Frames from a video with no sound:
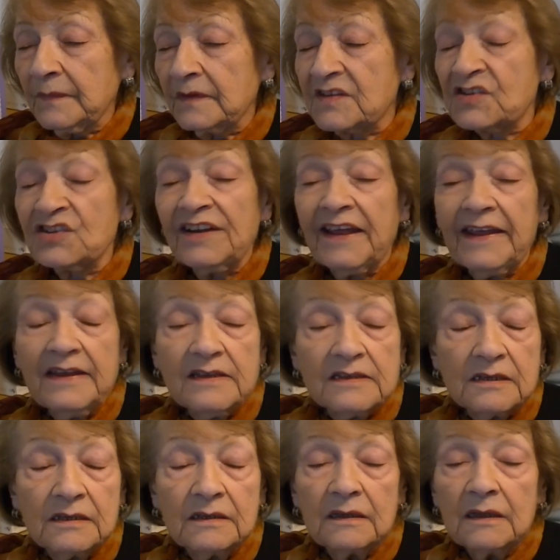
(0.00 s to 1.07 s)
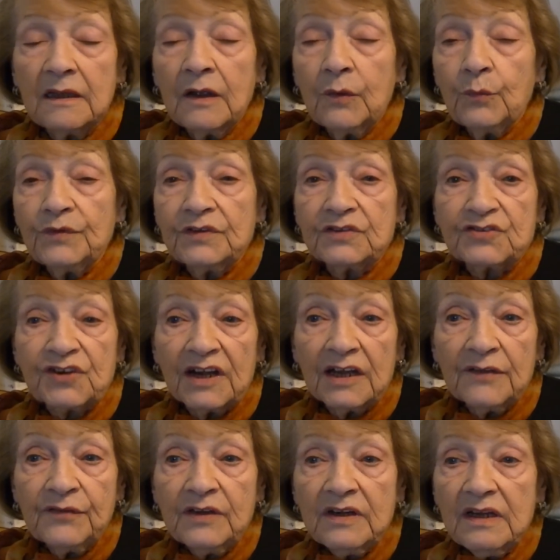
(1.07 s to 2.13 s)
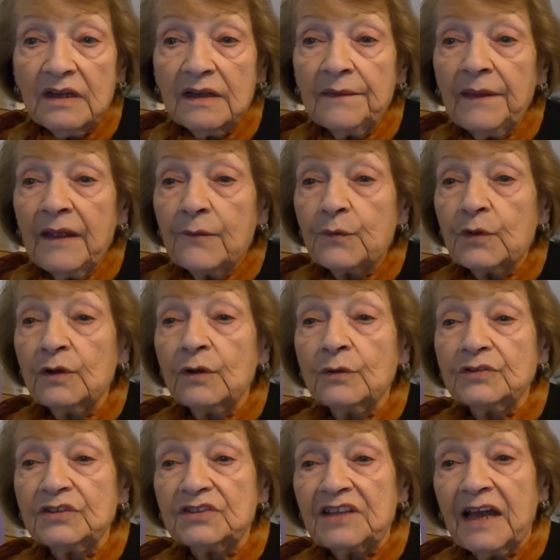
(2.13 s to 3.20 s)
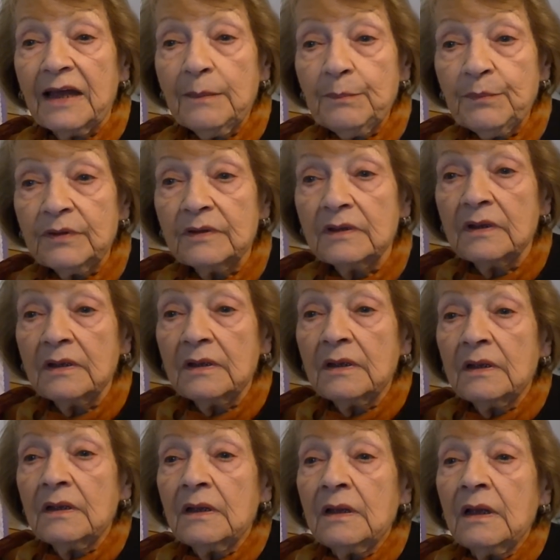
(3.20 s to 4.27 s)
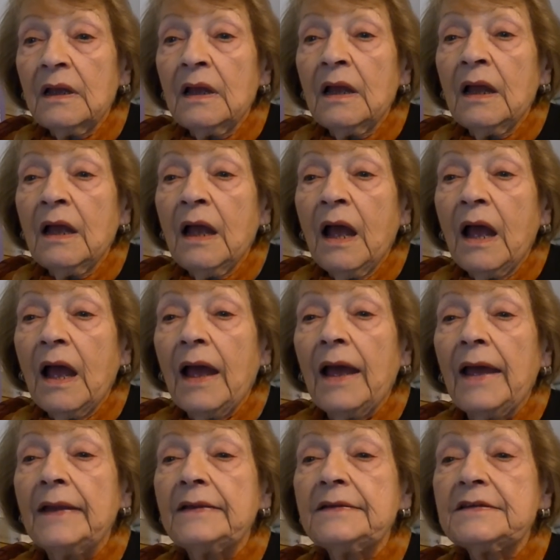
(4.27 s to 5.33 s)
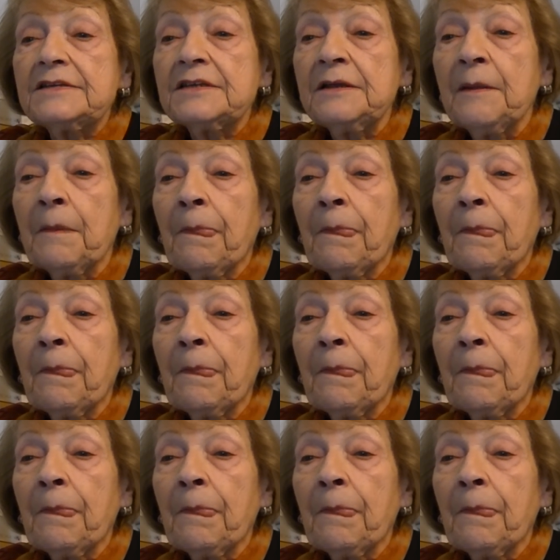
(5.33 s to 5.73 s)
sleigh with a driver. We loaded up, and